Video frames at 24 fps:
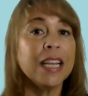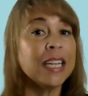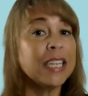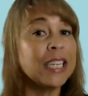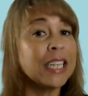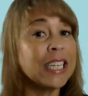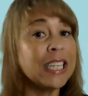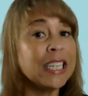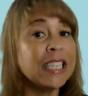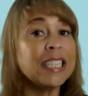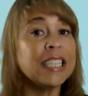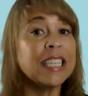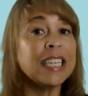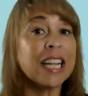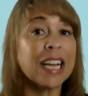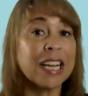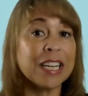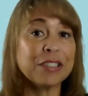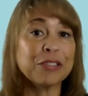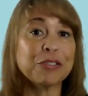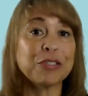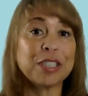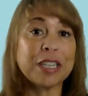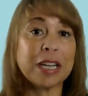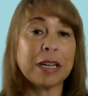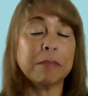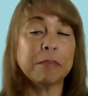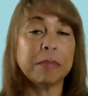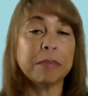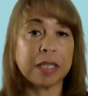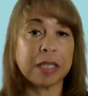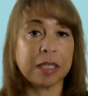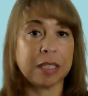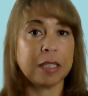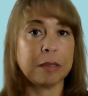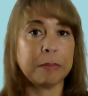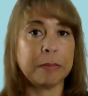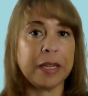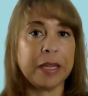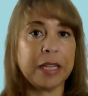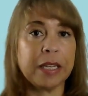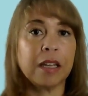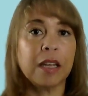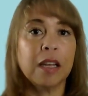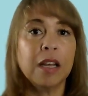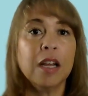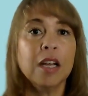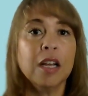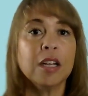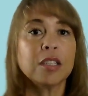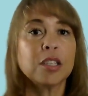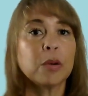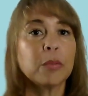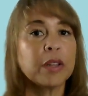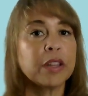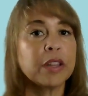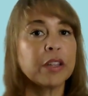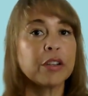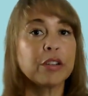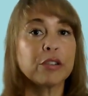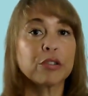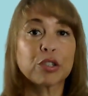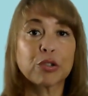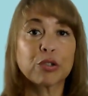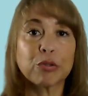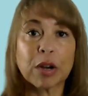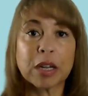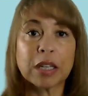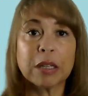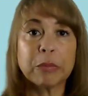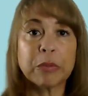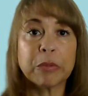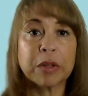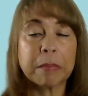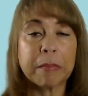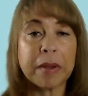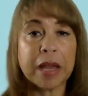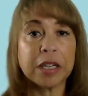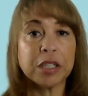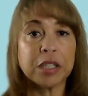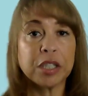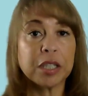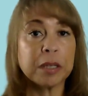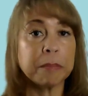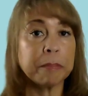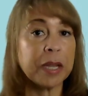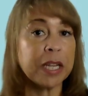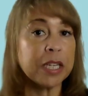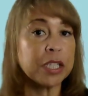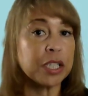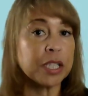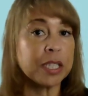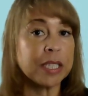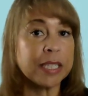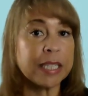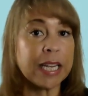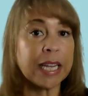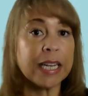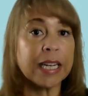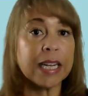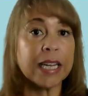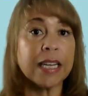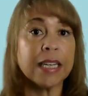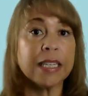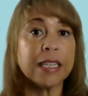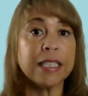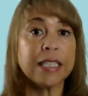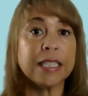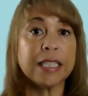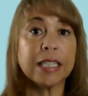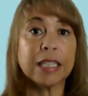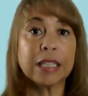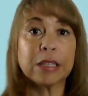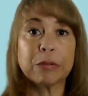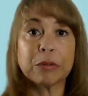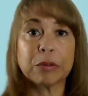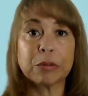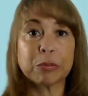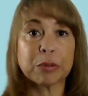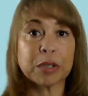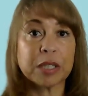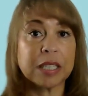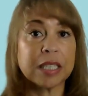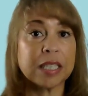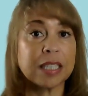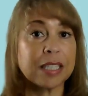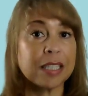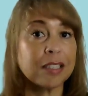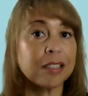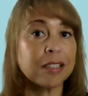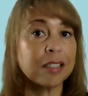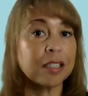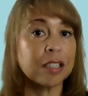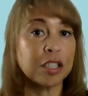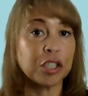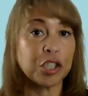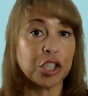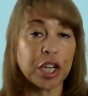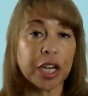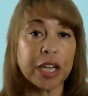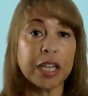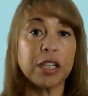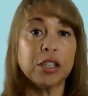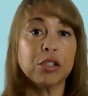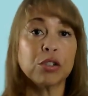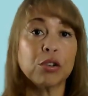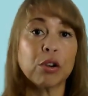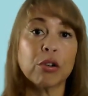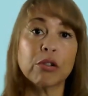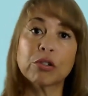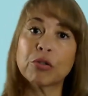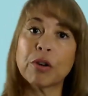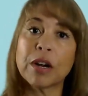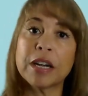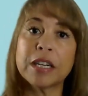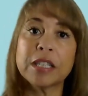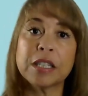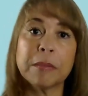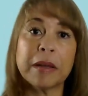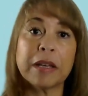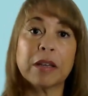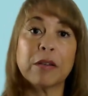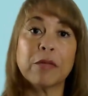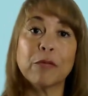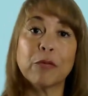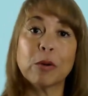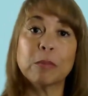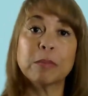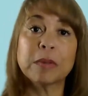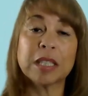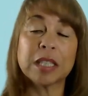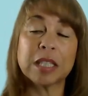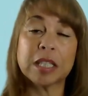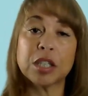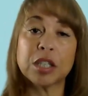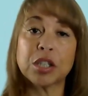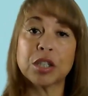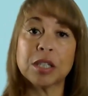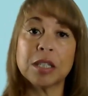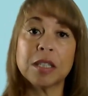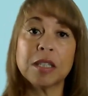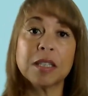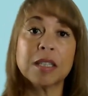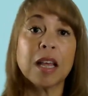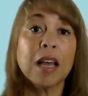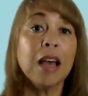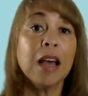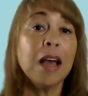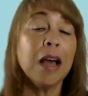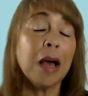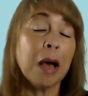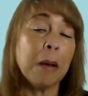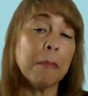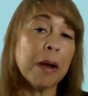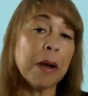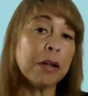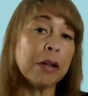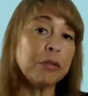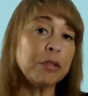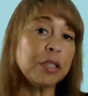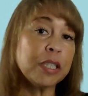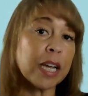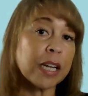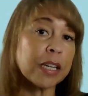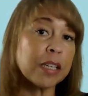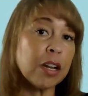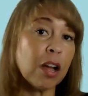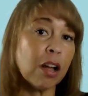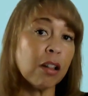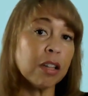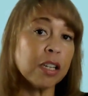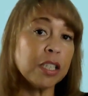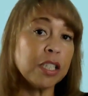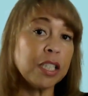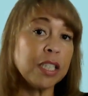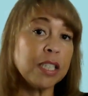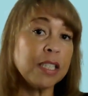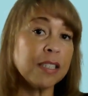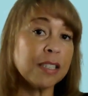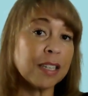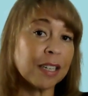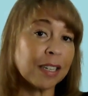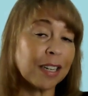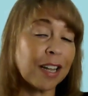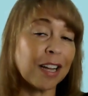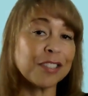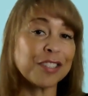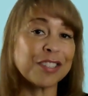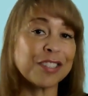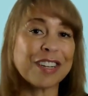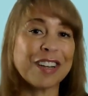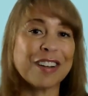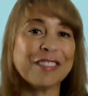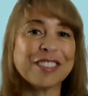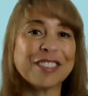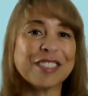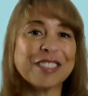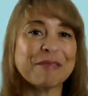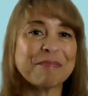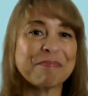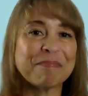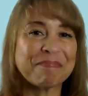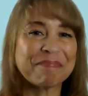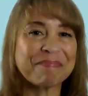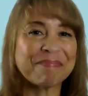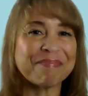into easy to understand business speak. So, whether you're struggling with managing patient data, dealing with resistance to change, or trying to make informed decisions about new technologies, got you covered.